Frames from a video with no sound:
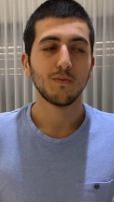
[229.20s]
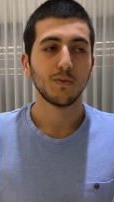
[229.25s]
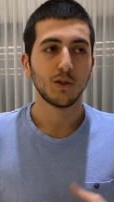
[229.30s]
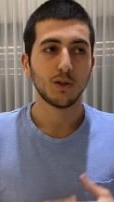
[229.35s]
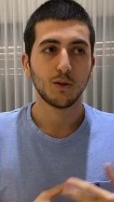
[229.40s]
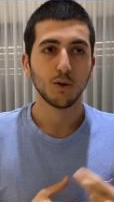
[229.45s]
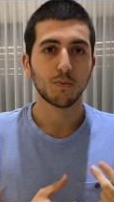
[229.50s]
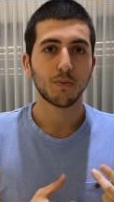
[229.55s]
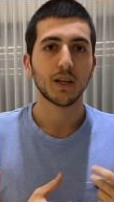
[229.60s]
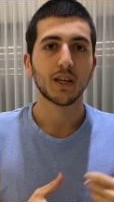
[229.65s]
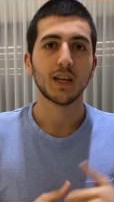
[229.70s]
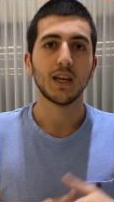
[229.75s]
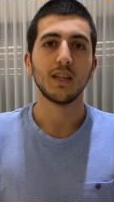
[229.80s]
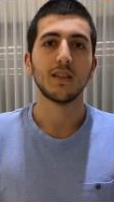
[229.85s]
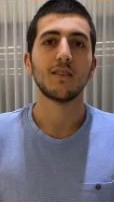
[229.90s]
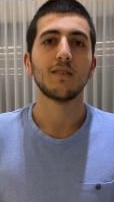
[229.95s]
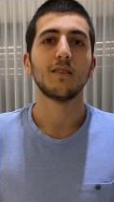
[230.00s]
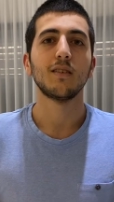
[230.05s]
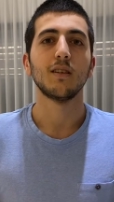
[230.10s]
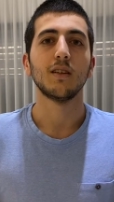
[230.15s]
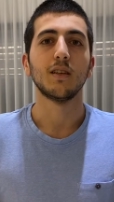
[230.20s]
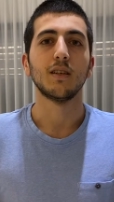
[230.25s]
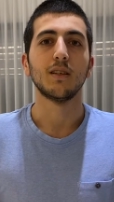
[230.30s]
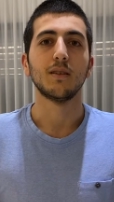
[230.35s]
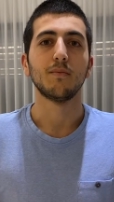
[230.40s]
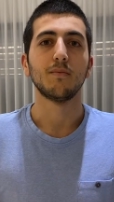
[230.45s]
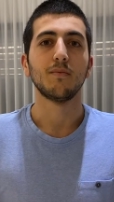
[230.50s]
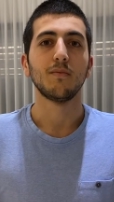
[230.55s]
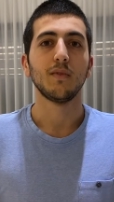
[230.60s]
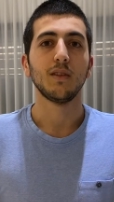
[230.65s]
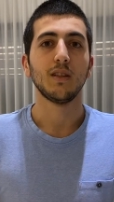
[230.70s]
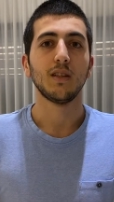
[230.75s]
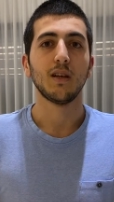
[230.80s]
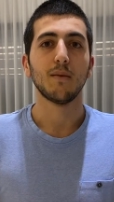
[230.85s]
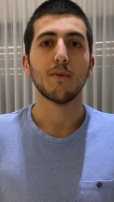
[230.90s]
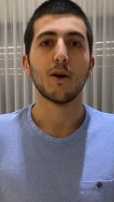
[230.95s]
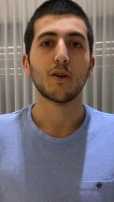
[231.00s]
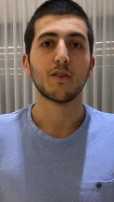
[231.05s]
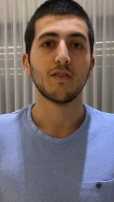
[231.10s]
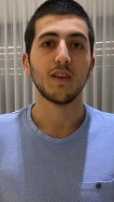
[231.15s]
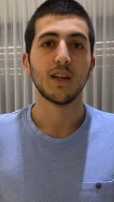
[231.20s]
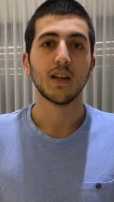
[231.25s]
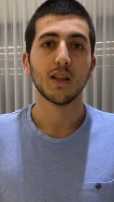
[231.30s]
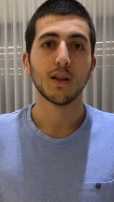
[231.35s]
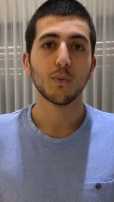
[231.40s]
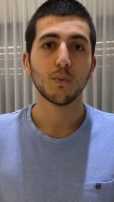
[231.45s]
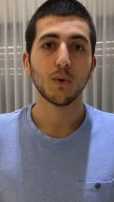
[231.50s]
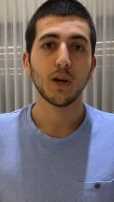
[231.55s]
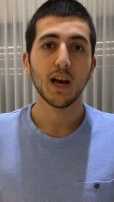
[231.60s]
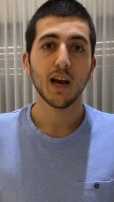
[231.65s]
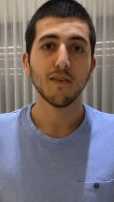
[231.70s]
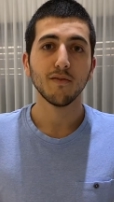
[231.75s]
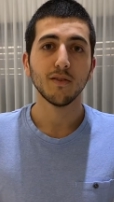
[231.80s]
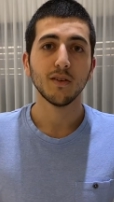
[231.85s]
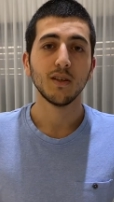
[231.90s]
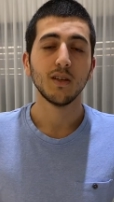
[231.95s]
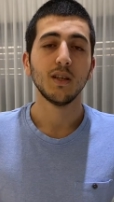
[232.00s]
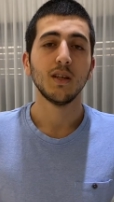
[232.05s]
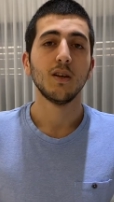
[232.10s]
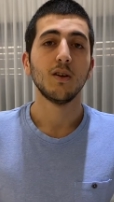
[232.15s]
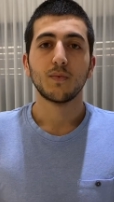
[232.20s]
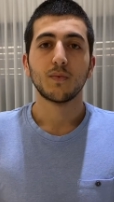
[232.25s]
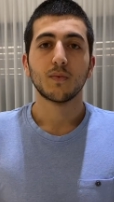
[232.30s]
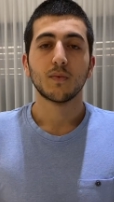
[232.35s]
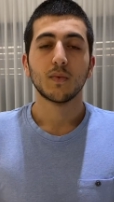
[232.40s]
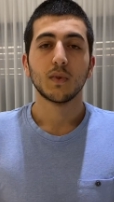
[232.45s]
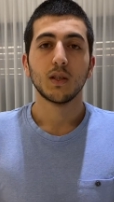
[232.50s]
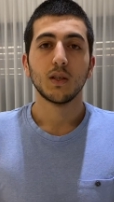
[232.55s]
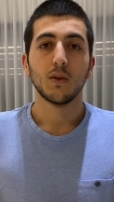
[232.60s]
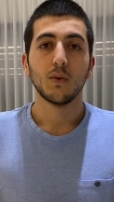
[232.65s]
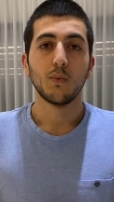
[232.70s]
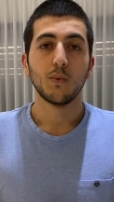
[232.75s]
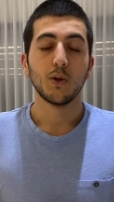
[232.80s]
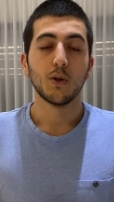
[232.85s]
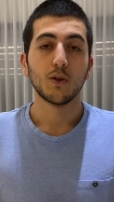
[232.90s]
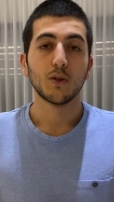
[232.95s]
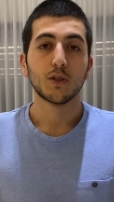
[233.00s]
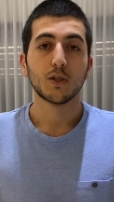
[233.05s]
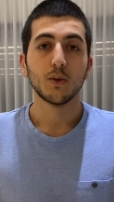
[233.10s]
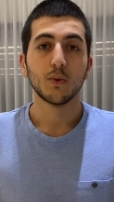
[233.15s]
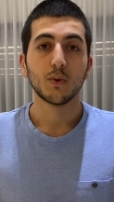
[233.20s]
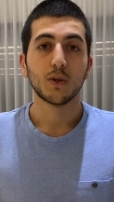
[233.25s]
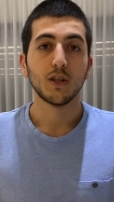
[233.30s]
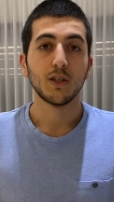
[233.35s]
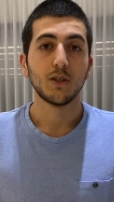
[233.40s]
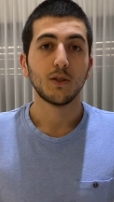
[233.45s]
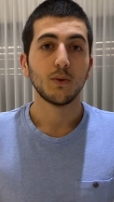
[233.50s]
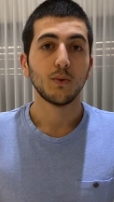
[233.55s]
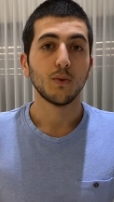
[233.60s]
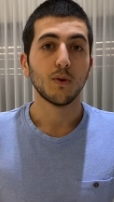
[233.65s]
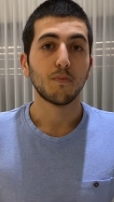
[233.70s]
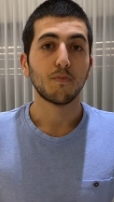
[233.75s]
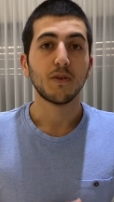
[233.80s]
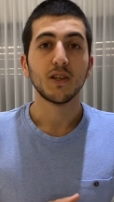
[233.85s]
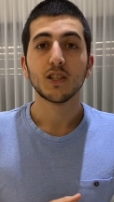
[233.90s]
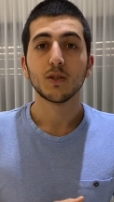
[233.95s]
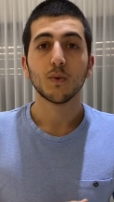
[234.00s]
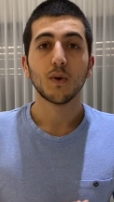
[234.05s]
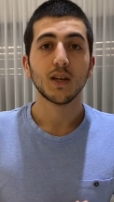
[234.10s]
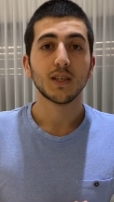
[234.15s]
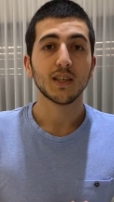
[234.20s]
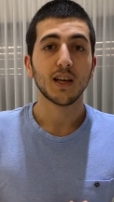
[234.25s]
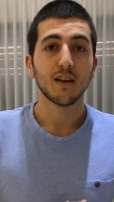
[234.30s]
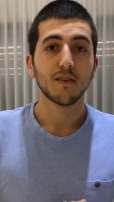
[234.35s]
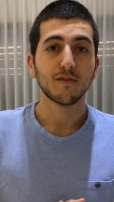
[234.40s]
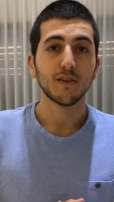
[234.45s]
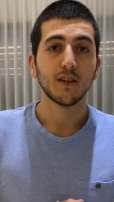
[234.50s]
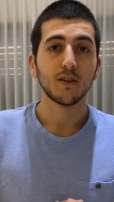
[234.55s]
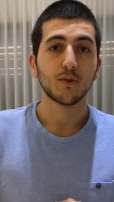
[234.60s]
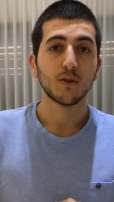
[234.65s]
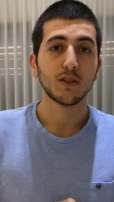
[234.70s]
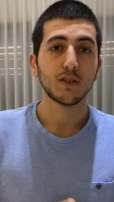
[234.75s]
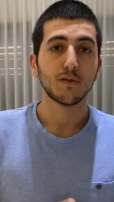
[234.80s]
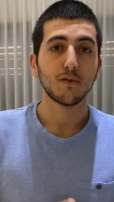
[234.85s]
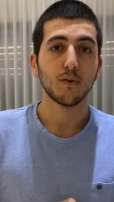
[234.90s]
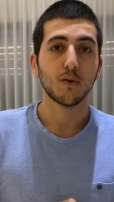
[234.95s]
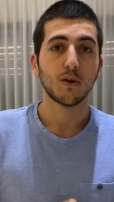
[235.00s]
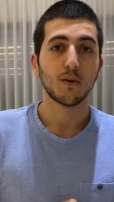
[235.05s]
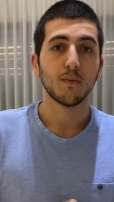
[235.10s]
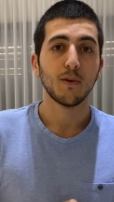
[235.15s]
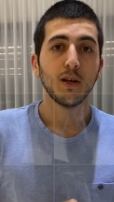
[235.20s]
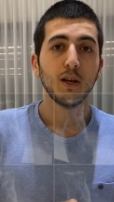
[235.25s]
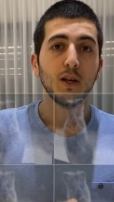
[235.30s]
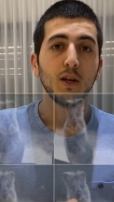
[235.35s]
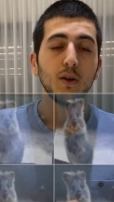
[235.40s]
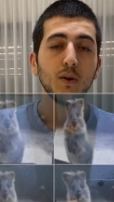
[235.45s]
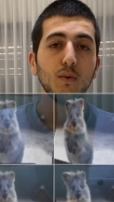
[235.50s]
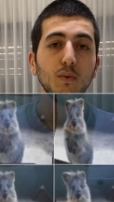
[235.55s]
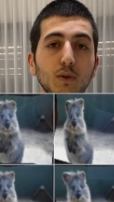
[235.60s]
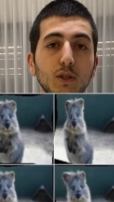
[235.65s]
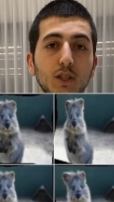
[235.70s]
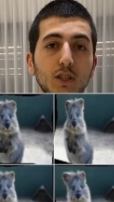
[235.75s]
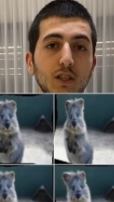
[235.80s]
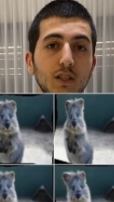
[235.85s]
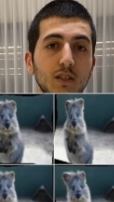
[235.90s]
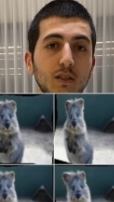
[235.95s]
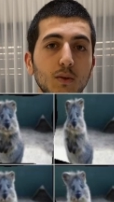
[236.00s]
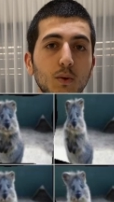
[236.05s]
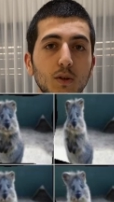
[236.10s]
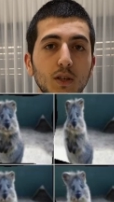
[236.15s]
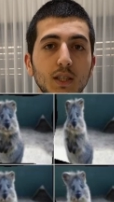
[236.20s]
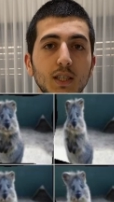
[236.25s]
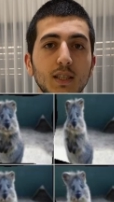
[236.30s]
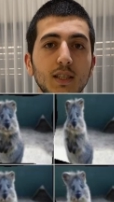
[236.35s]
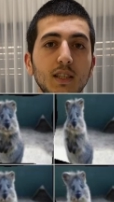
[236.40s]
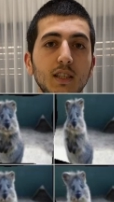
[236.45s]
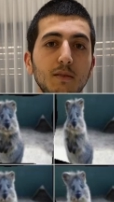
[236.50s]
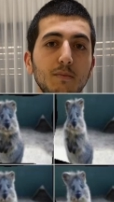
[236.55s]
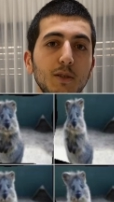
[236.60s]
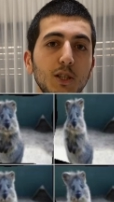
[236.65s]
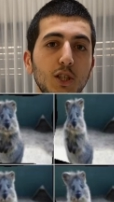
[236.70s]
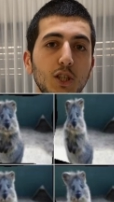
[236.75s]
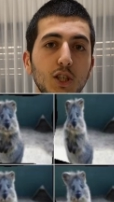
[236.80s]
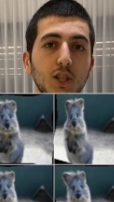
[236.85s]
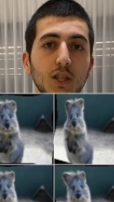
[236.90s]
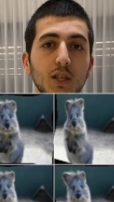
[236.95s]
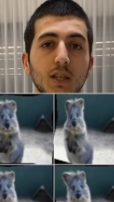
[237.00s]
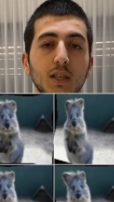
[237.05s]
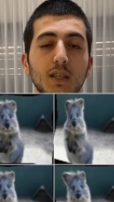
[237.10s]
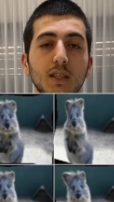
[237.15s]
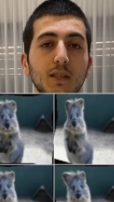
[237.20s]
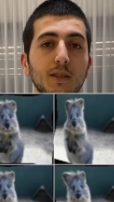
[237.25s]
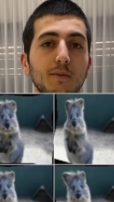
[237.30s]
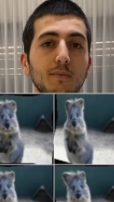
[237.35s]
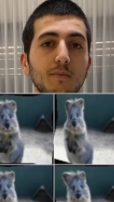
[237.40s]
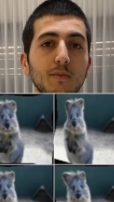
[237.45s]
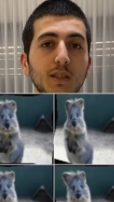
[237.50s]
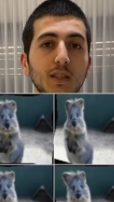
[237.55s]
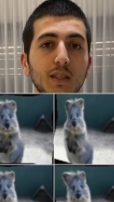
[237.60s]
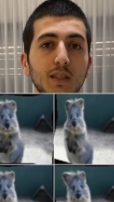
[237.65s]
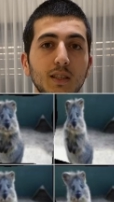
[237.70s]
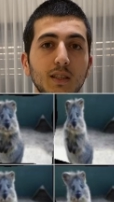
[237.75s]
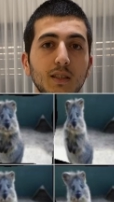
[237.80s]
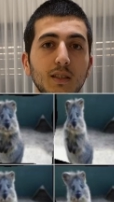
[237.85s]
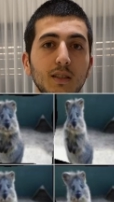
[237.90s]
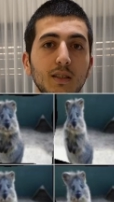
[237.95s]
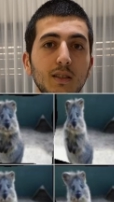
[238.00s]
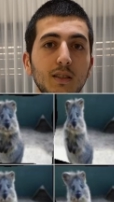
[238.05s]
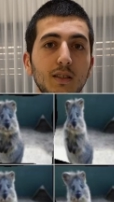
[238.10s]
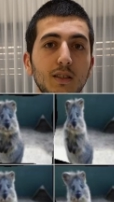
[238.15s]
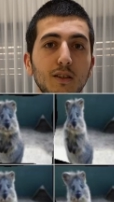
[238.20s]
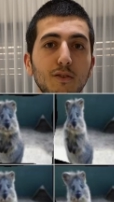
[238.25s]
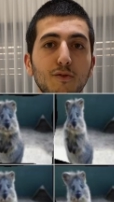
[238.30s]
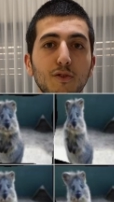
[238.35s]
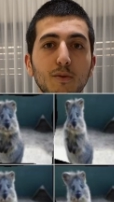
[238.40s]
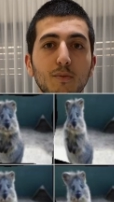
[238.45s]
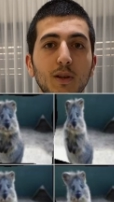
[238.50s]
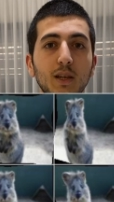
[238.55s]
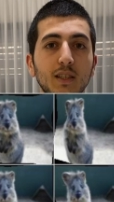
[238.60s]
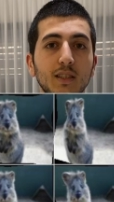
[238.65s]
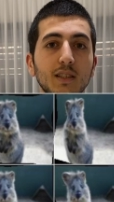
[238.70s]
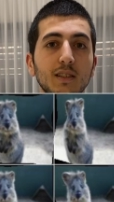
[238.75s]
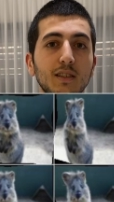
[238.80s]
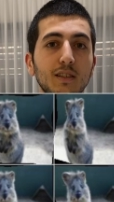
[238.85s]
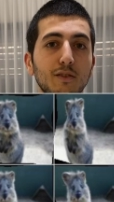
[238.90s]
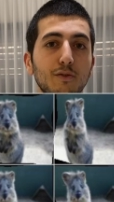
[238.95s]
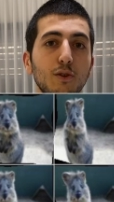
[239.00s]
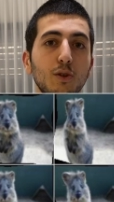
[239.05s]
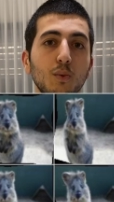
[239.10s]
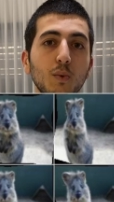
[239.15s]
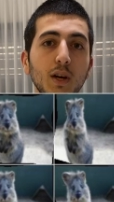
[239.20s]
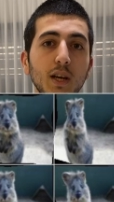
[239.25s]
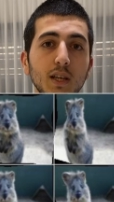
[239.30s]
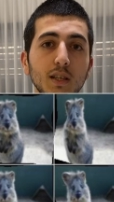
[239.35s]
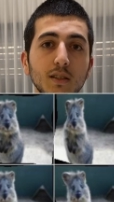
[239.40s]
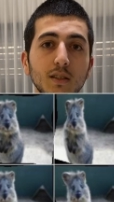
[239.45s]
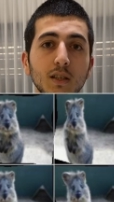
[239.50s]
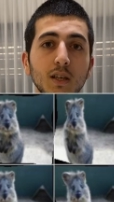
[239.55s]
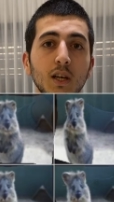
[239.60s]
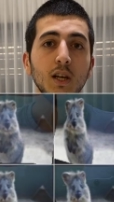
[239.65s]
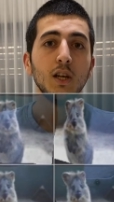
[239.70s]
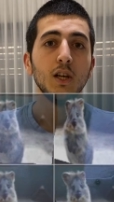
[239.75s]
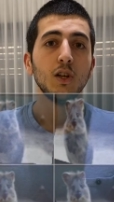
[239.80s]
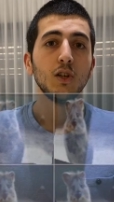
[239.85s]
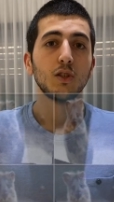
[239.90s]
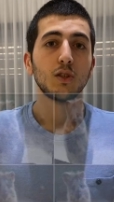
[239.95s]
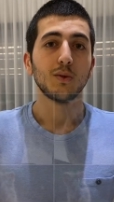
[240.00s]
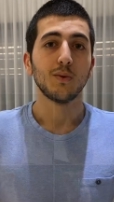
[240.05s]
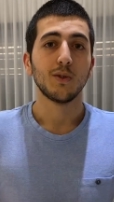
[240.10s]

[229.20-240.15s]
duplicate the amount of data that we have. We also can do a piecewise affine transform, which distorts the image in different places and different ways, so